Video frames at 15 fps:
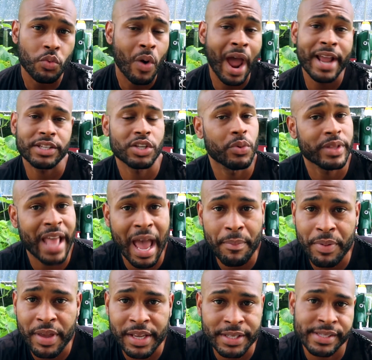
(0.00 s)
right? So with
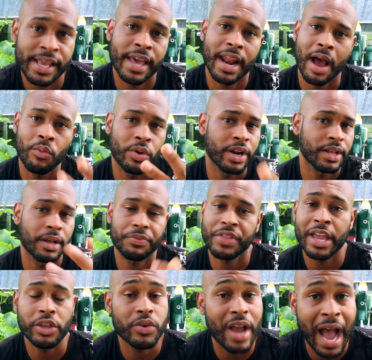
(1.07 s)
that being said, I wanna
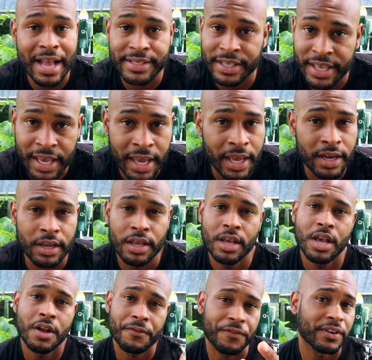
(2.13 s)
thank you guys again
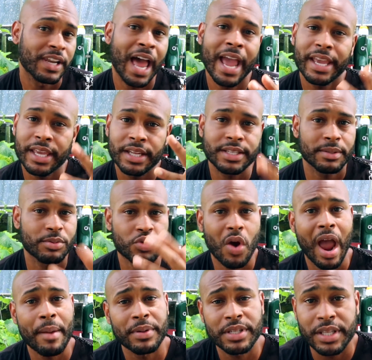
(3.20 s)
for liking,
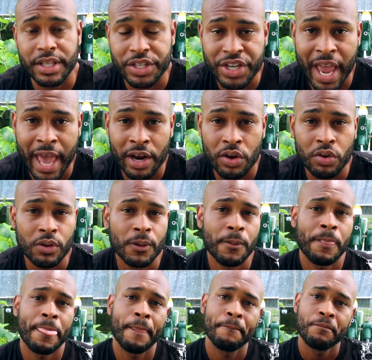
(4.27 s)
subscribing to the channel,
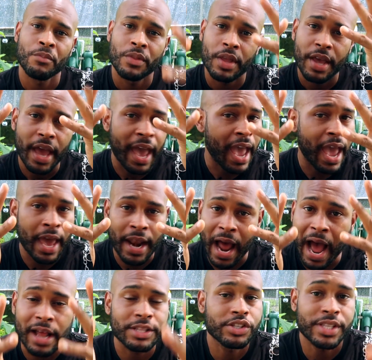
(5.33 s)
and
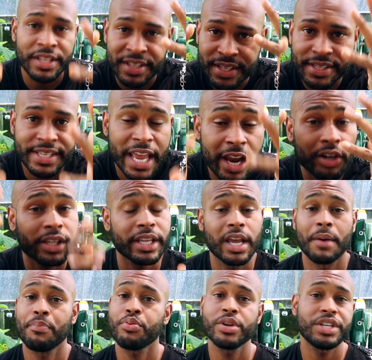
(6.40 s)
I sincerely
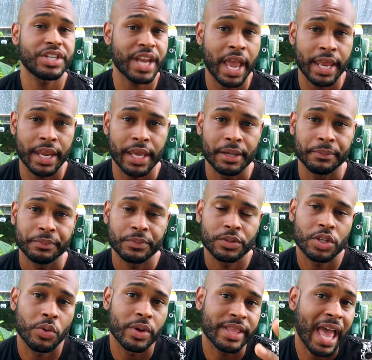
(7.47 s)
appreciate it.
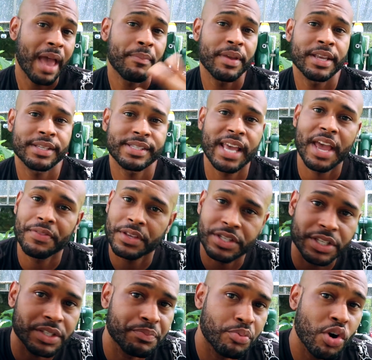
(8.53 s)
So with that being said,
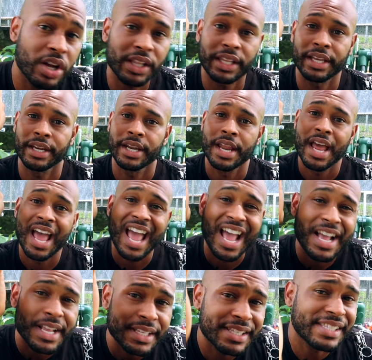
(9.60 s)
this is Brooklyn
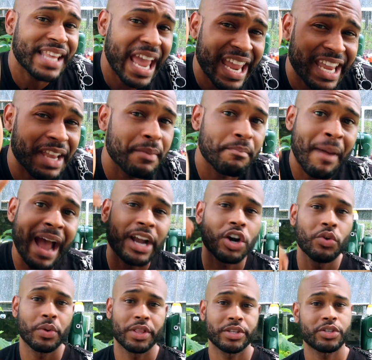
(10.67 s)
St.
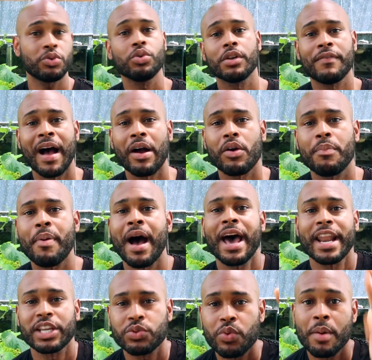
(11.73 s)
Michael with the School of
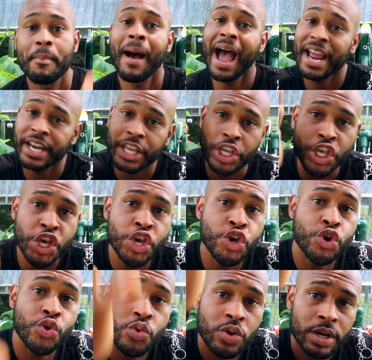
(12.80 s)
Aquaponics, reminding
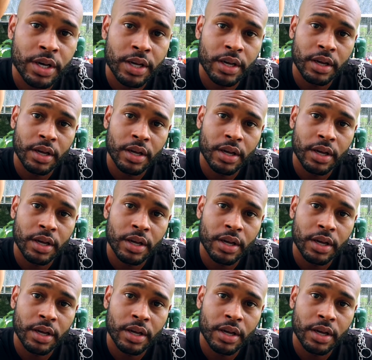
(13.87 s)
you